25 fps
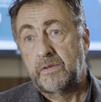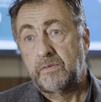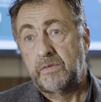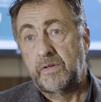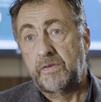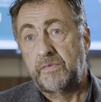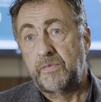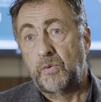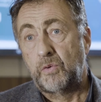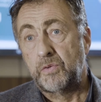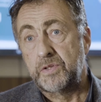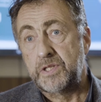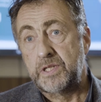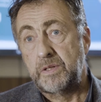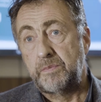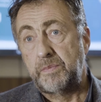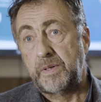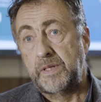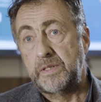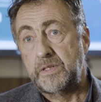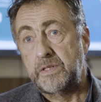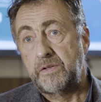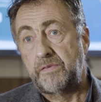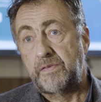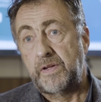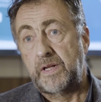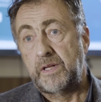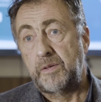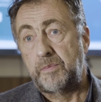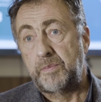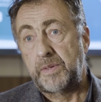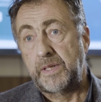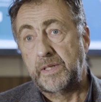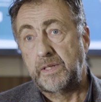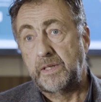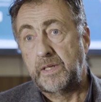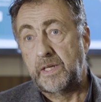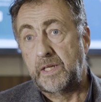we've also been
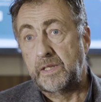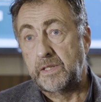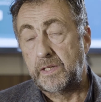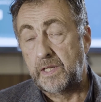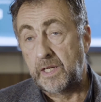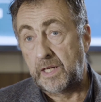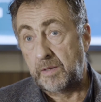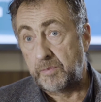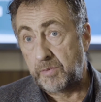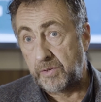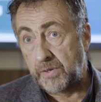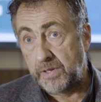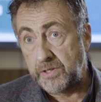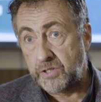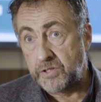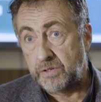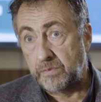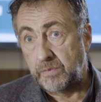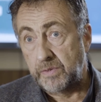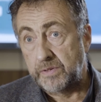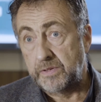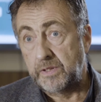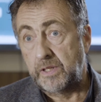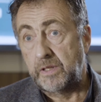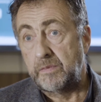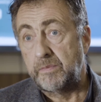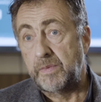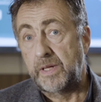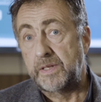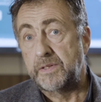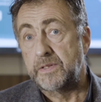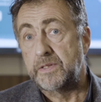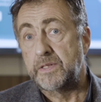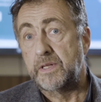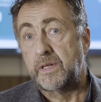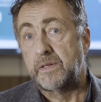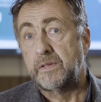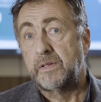developing, in collaboration with
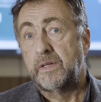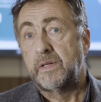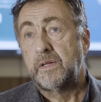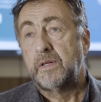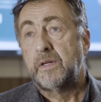QMENTA,